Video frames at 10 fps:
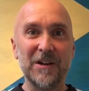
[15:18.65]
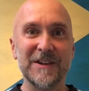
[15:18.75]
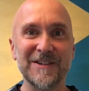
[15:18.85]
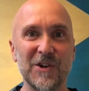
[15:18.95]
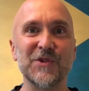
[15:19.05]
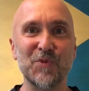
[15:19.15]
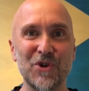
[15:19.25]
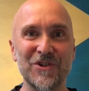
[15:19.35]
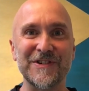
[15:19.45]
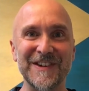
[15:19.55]
There's lots more
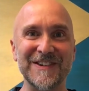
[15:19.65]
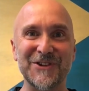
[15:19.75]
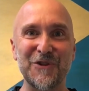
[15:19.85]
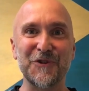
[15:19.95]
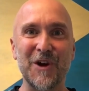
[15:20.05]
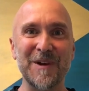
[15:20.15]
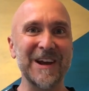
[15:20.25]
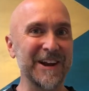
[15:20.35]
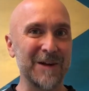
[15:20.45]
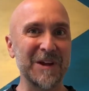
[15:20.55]
interesting stuff coming,
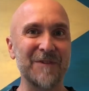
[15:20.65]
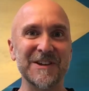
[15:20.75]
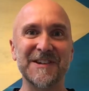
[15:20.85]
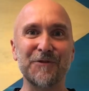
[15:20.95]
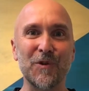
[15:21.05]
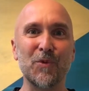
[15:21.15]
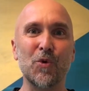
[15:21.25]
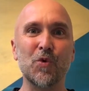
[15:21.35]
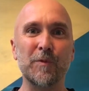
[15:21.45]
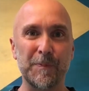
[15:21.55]
and I'll be having several more
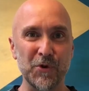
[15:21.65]
warm-up